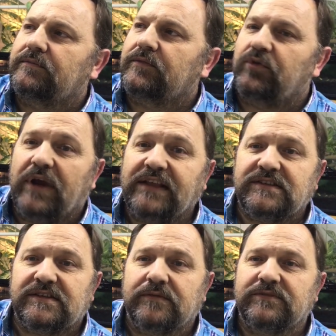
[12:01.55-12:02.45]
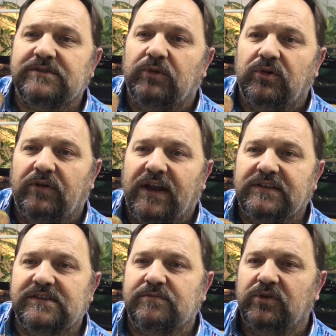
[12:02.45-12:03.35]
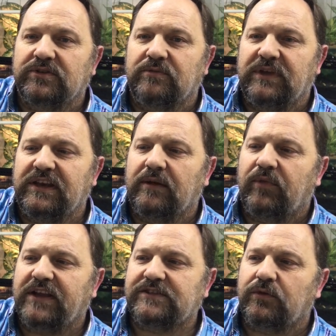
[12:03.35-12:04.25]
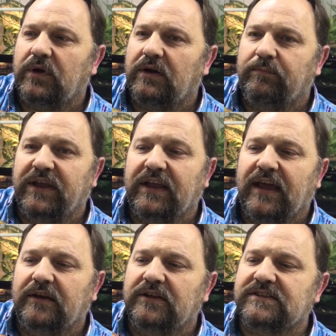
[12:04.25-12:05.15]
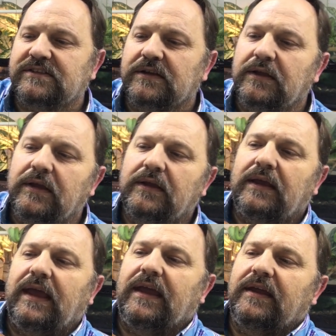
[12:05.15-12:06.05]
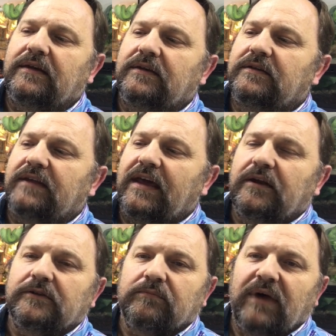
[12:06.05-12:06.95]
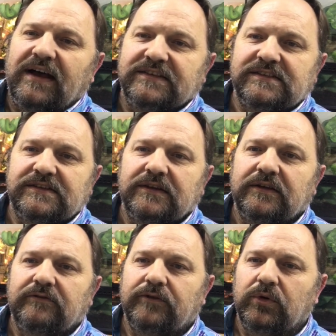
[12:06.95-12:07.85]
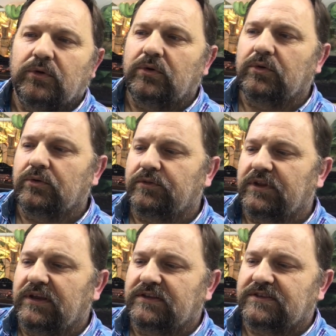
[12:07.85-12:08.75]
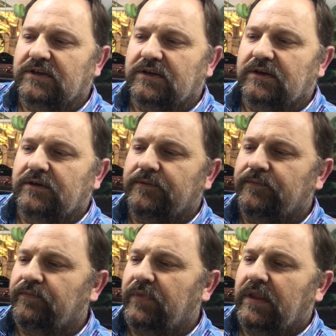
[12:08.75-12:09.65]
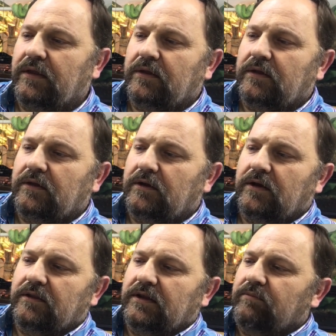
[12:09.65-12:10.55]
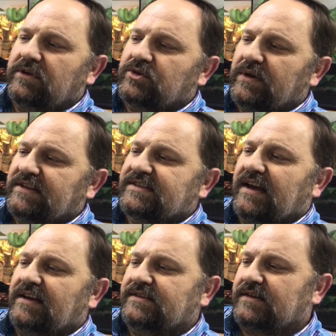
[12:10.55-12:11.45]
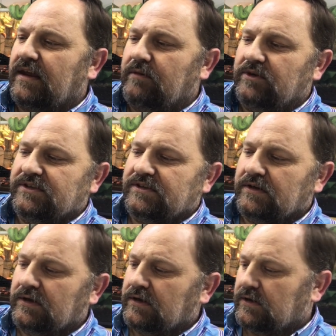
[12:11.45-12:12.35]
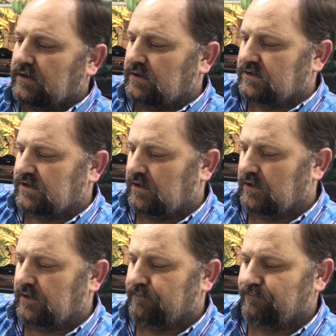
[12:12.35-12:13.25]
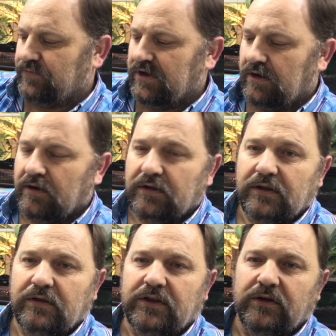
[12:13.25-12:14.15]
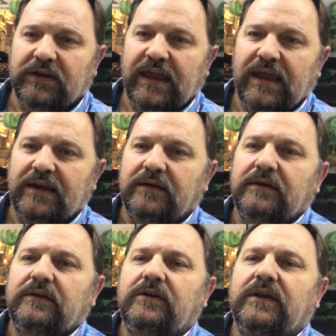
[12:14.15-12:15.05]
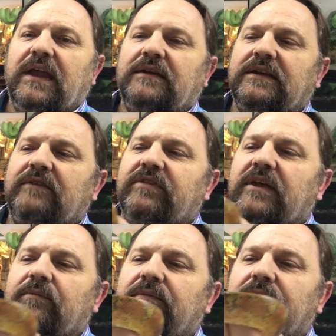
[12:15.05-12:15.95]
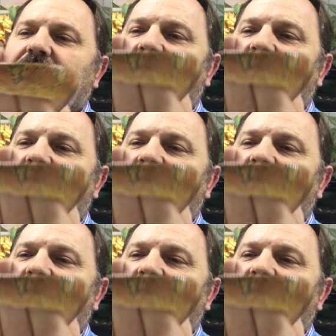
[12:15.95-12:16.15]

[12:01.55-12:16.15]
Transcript: rats, small to medium rats for our big adults, and adult mice for the the in-between sized animals. So yeah, you can give them